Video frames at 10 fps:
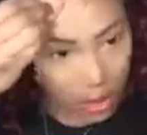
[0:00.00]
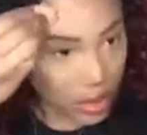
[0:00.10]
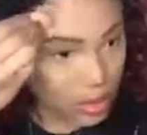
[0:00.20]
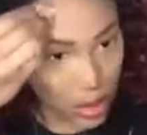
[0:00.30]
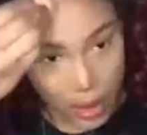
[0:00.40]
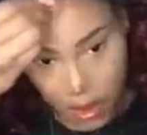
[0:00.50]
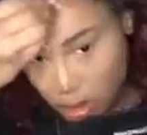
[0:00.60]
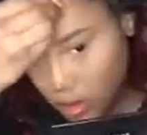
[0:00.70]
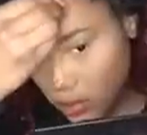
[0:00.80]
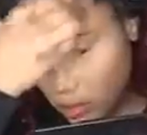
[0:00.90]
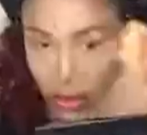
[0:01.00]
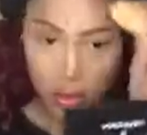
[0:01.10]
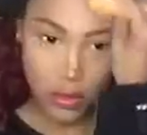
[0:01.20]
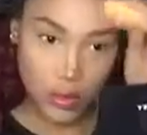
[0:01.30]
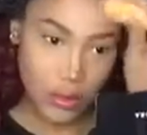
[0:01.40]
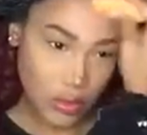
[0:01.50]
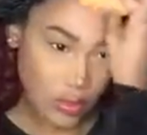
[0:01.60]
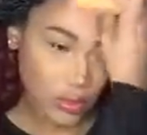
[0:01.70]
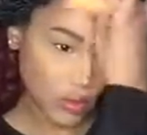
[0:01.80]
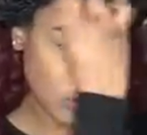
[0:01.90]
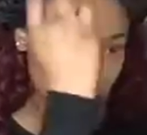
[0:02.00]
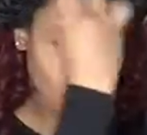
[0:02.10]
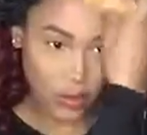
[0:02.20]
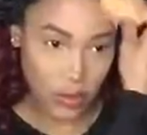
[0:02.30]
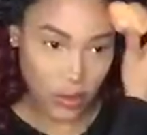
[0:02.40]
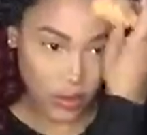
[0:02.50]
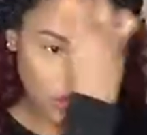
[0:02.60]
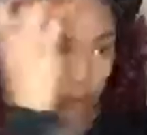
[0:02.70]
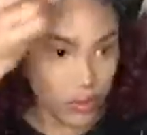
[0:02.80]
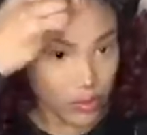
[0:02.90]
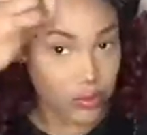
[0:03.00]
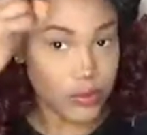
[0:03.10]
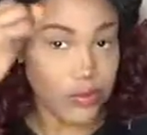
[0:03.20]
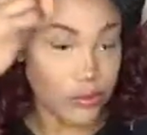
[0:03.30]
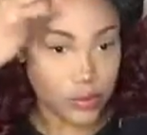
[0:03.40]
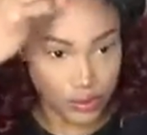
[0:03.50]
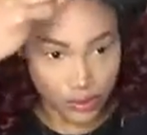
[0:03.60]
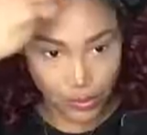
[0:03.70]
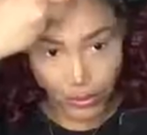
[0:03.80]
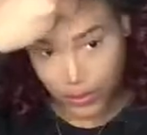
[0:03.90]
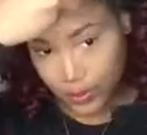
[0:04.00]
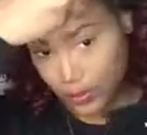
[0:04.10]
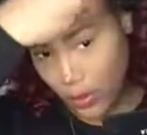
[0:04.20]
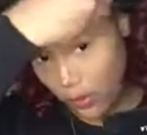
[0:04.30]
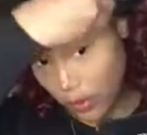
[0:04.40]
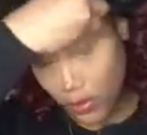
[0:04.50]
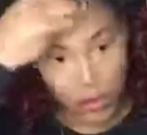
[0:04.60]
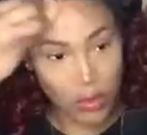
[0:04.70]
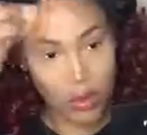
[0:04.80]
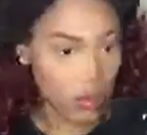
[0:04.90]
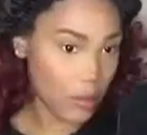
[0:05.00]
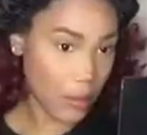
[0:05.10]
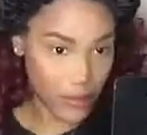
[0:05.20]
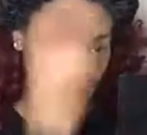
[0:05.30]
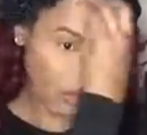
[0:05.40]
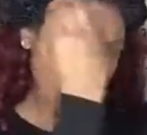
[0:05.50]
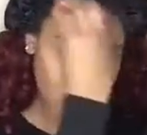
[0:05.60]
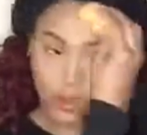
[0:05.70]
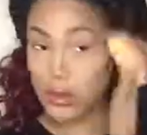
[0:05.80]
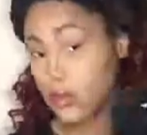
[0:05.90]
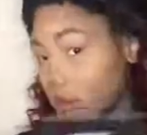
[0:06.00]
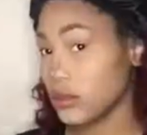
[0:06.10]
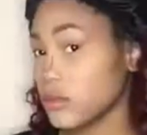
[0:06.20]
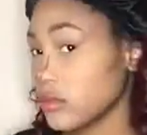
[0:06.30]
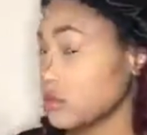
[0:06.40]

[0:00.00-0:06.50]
Blend, blend, blend, like dead ass. Blend your makeup. But no, seriously, that's the key.